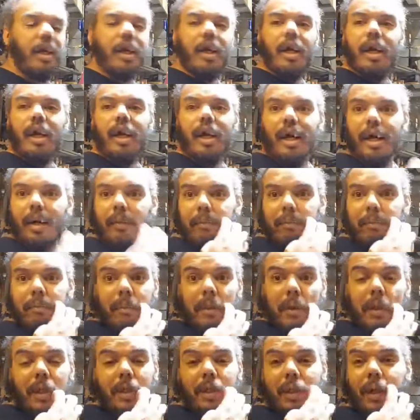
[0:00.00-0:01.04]

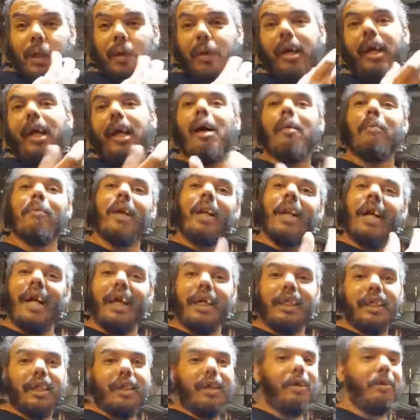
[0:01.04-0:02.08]
So anyway, I'm going to
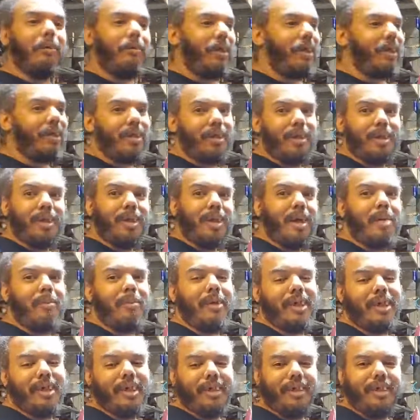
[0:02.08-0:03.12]
actually go read those
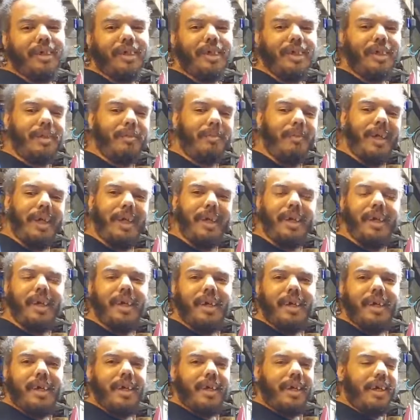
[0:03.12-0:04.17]
comments here in just a minute.
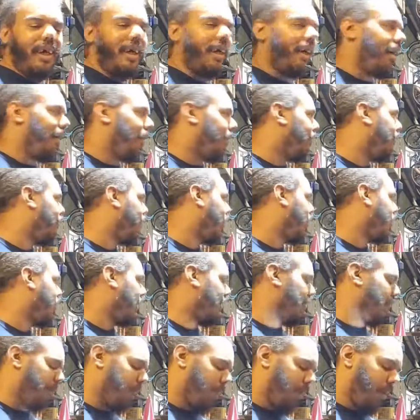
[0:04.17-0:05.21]
From my
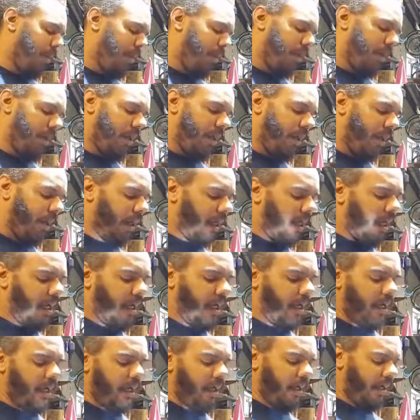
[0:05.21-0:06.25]
computer,
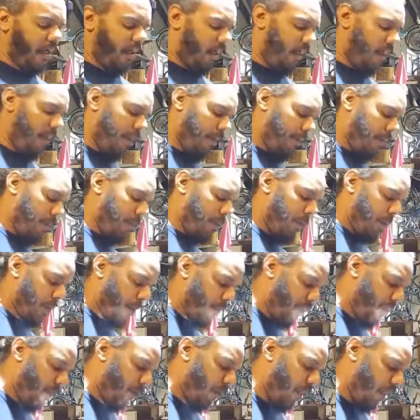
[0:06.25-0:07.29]
I am supposed to
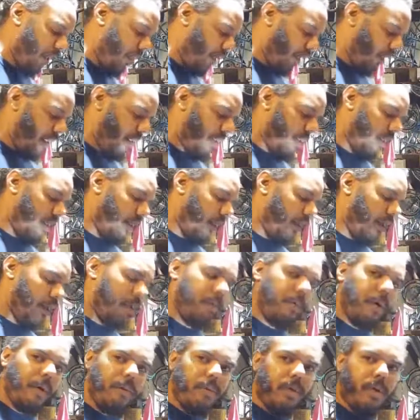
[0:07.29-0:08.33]
be reading another thing on
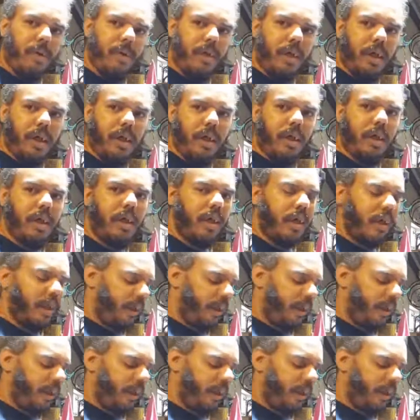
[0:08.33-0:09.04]
my phone here.